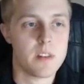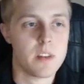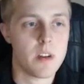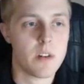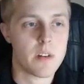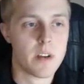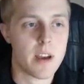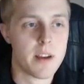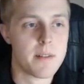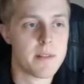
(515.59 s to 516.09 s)

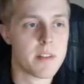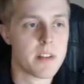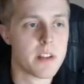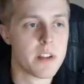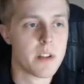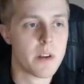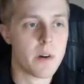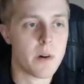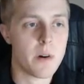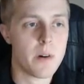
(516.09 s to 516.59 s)
Okay,
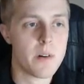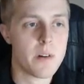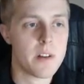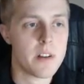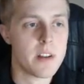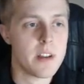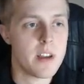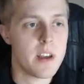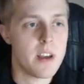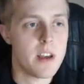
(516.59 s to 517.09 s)
so
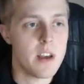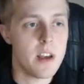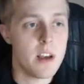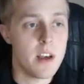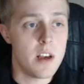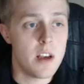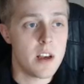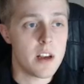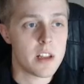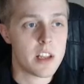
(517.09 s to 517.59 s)

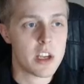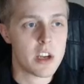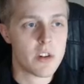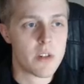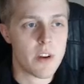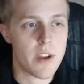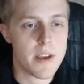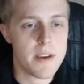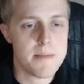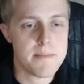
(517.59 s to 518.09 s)
click
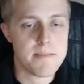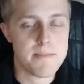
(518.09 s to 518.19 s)
create,